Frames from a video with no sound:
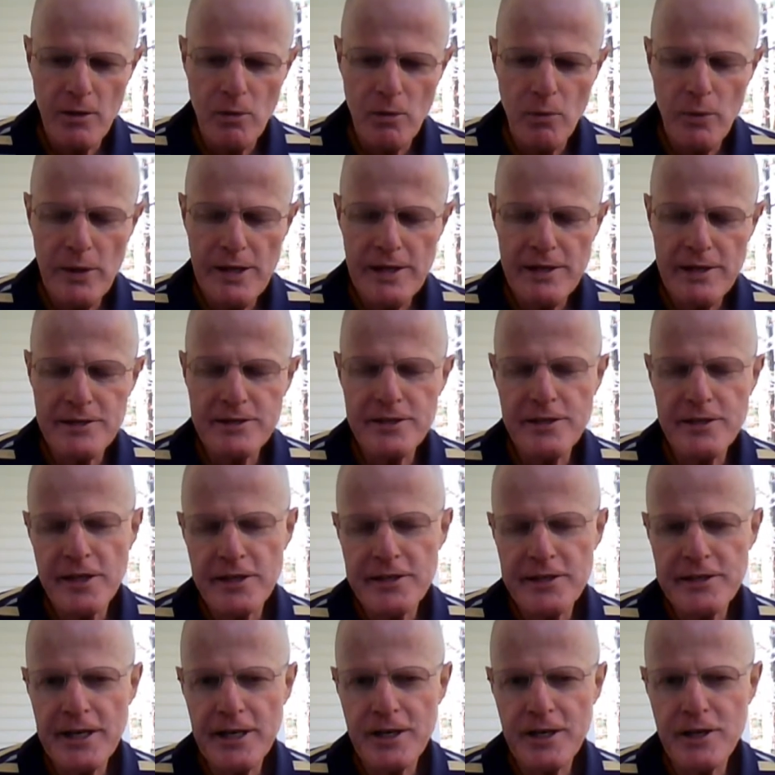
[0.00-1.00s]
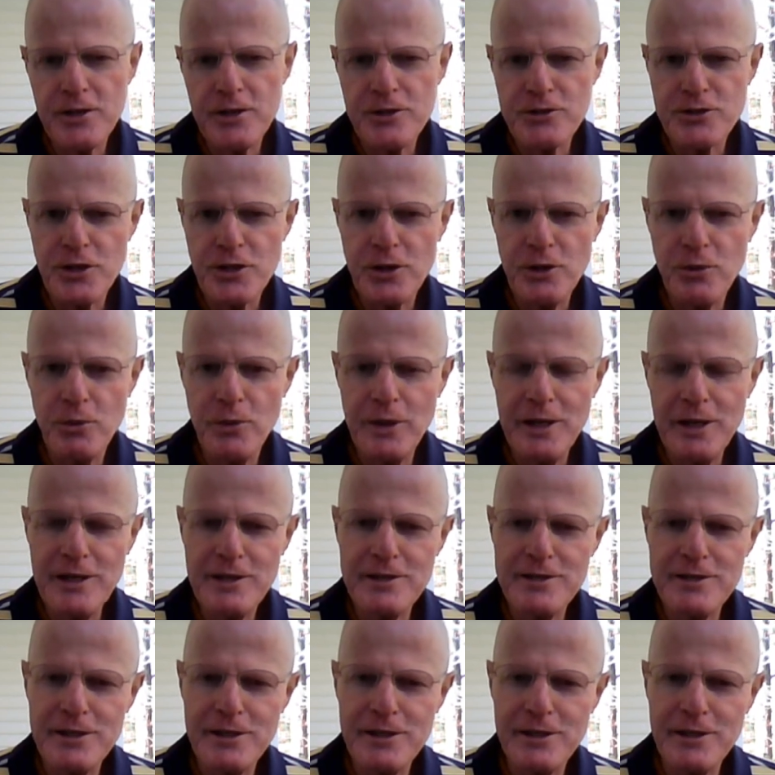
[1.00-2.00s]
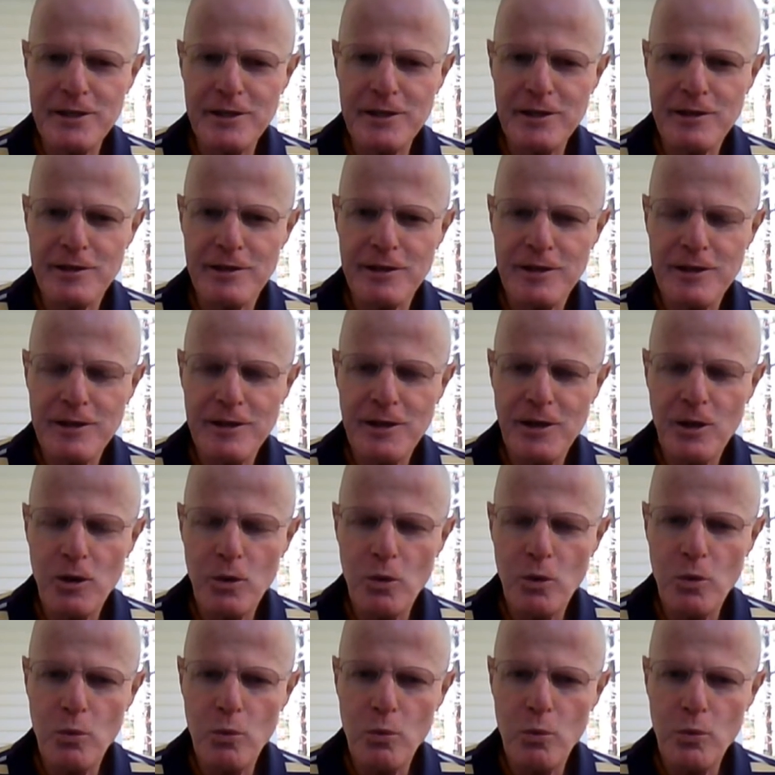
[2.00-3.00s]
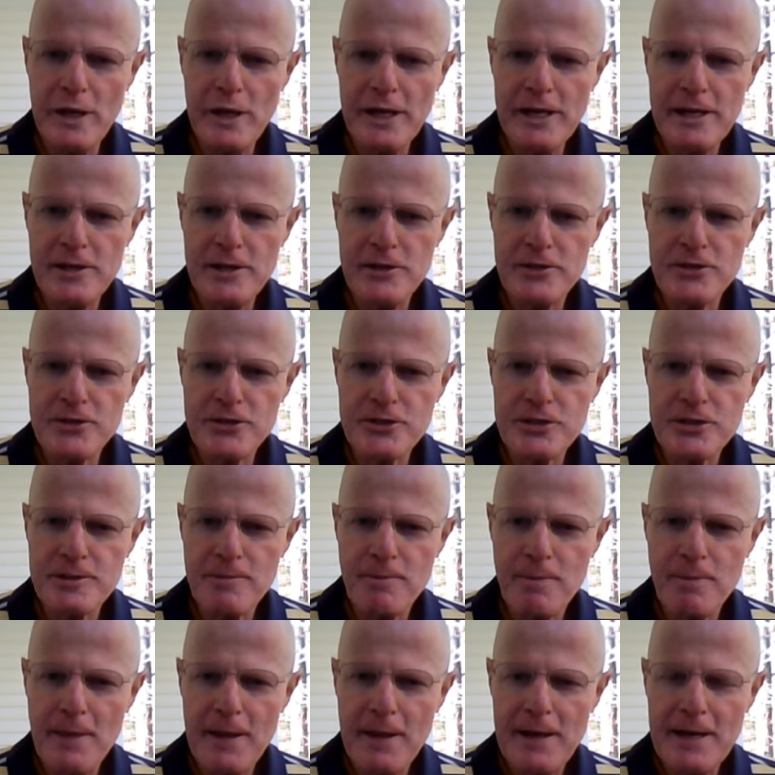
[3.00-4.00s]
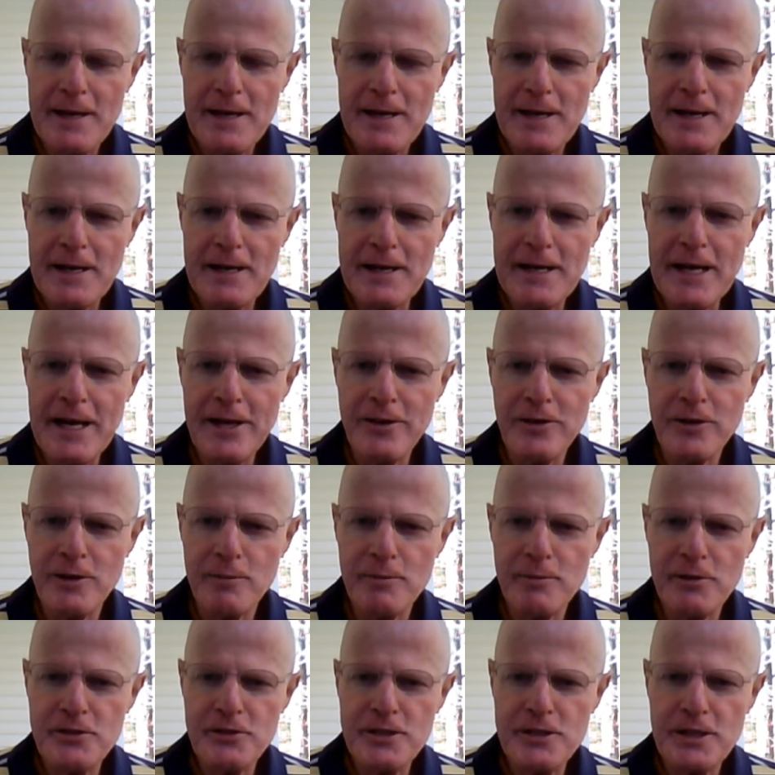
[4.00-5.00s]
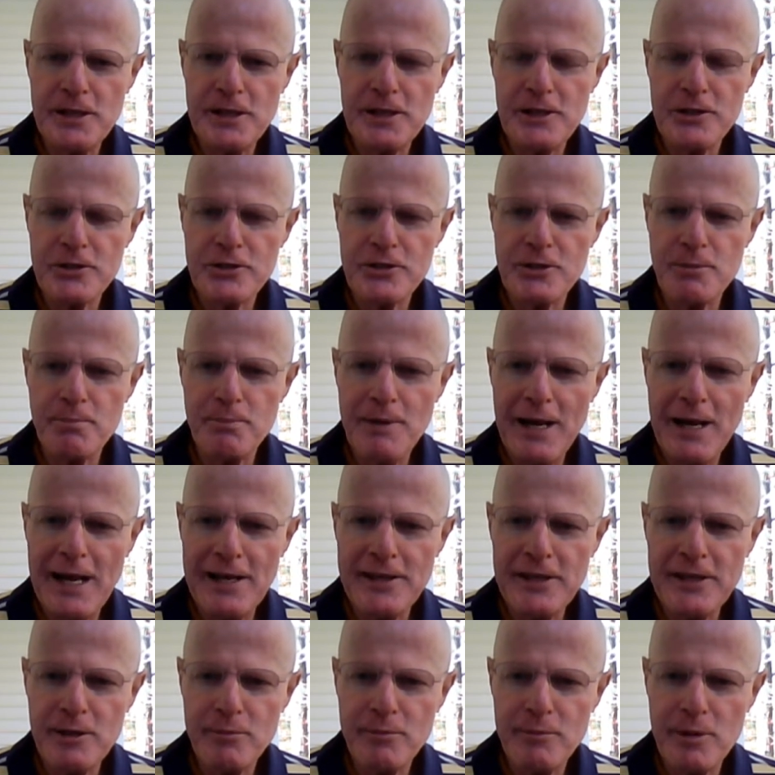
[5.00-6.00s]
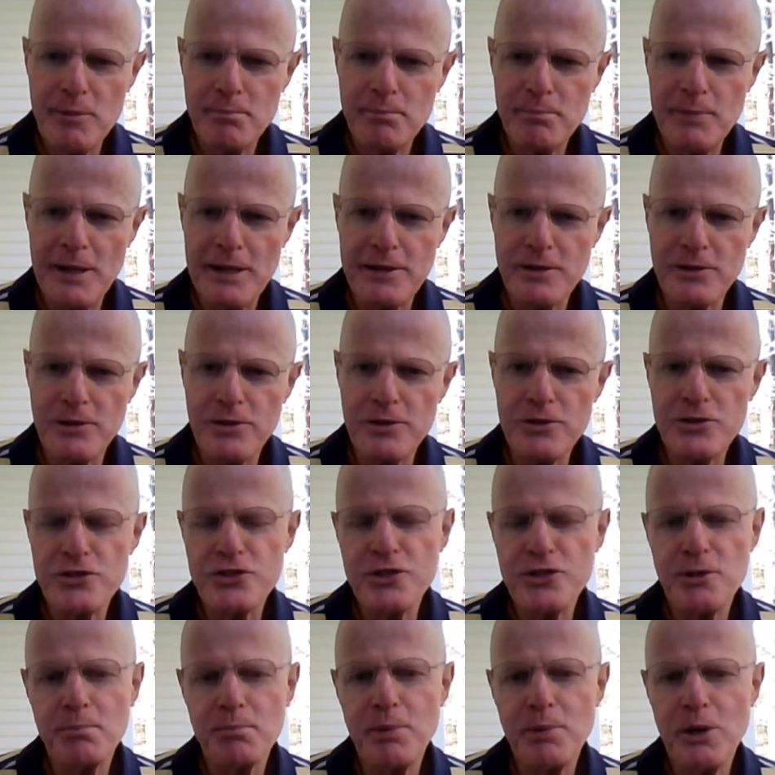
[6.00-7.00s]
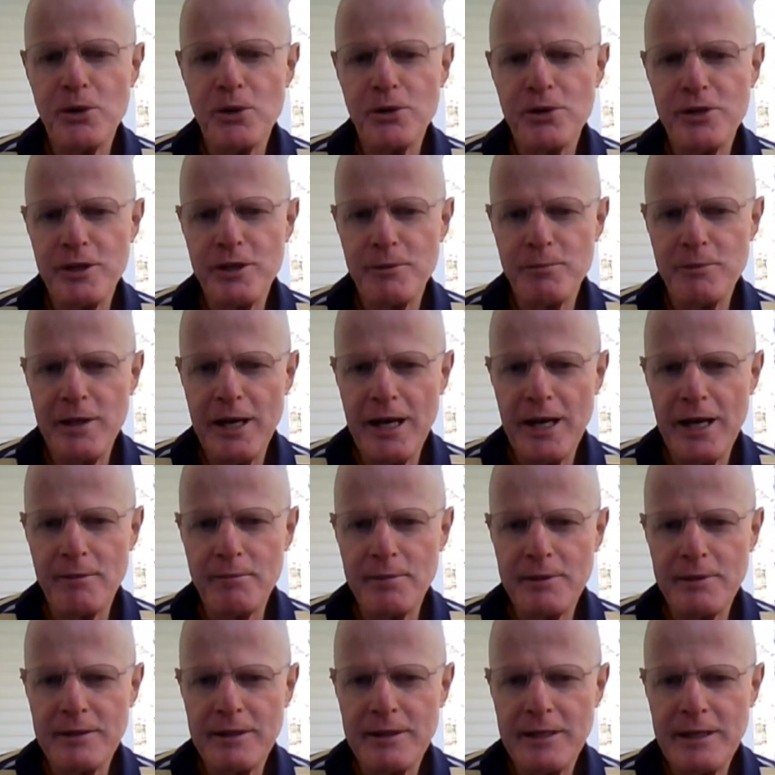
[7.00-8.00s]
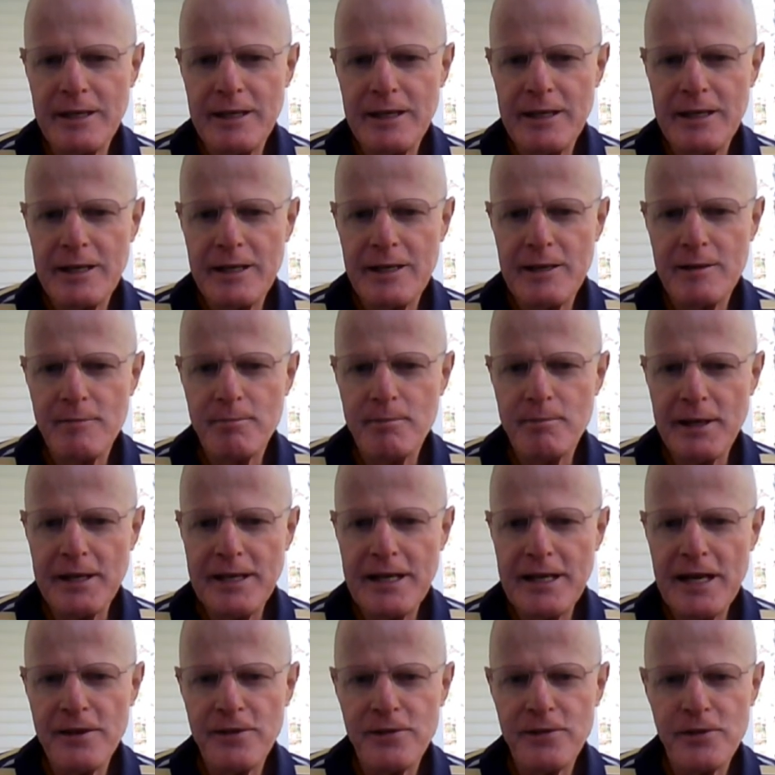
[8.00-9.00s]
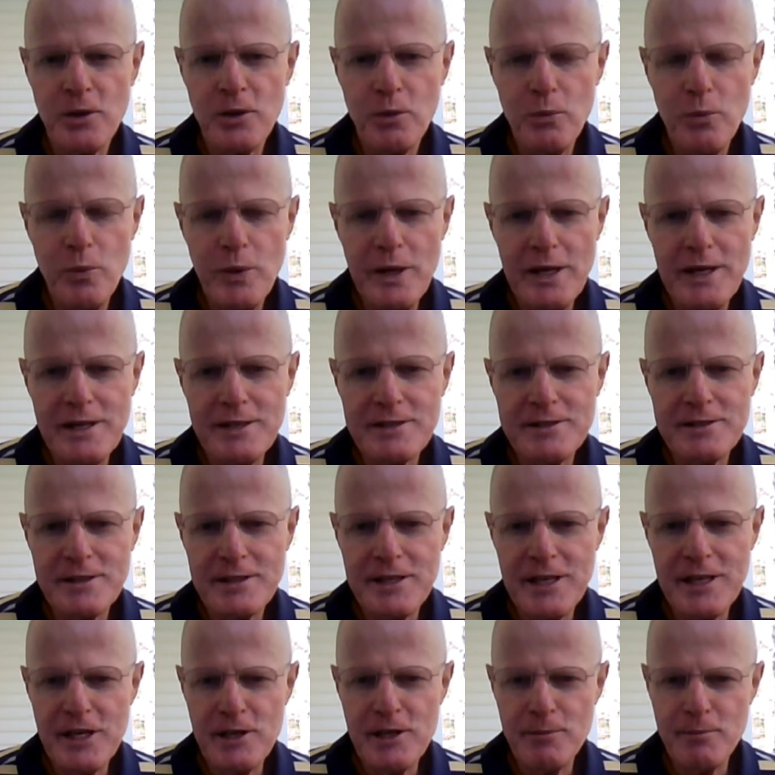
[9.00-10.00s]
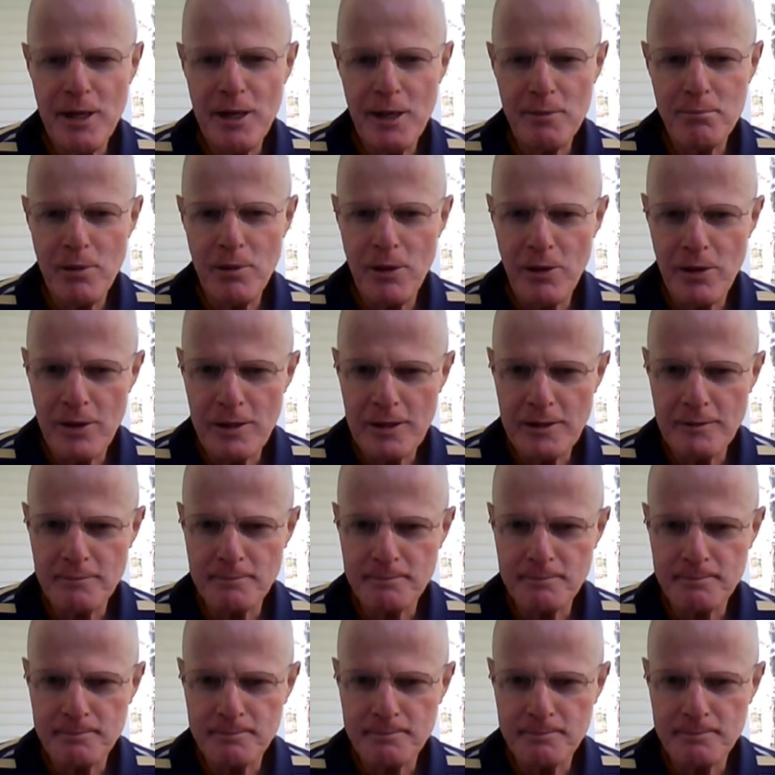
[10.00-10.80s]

wheat and the tares, of the wheat and the weeds. Gather up the tares and bind them in bundles to burn them up, but gather the wheat in my barn.